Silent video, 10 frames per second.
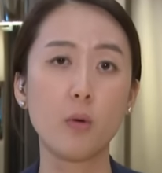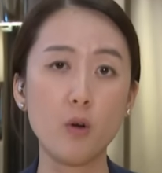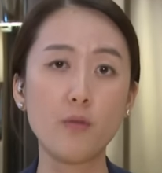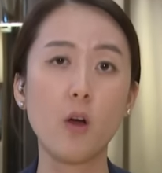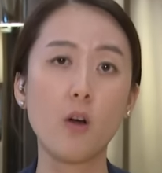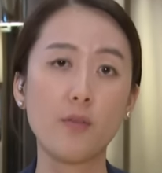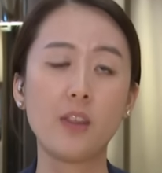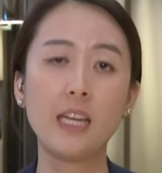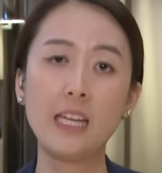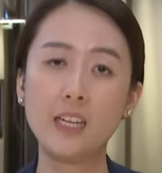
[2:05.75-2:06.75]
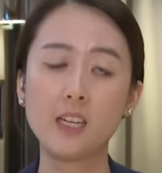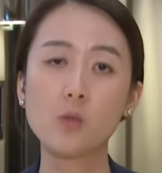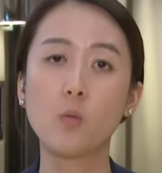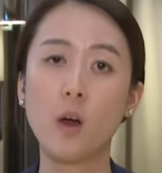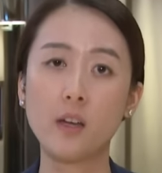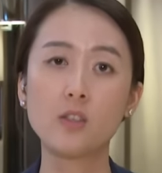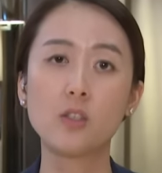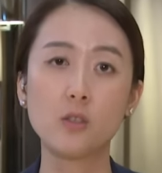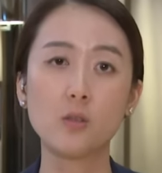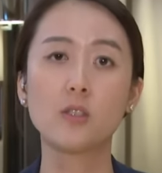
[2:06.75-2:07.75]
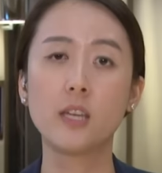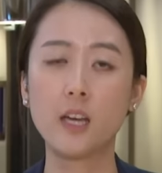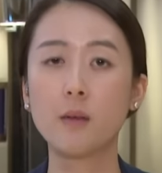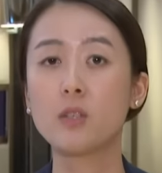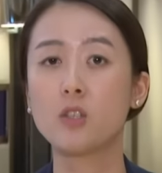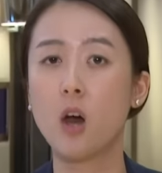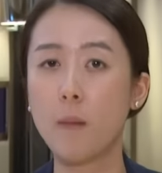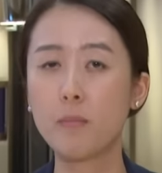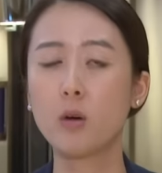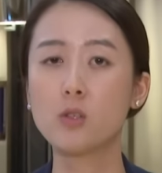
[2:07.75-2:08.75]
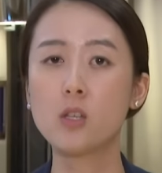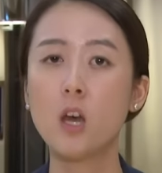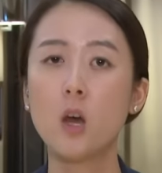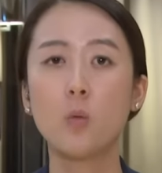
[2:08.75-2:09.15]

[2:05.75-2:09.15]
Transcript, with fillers: Both of the leaders want to take up the top post,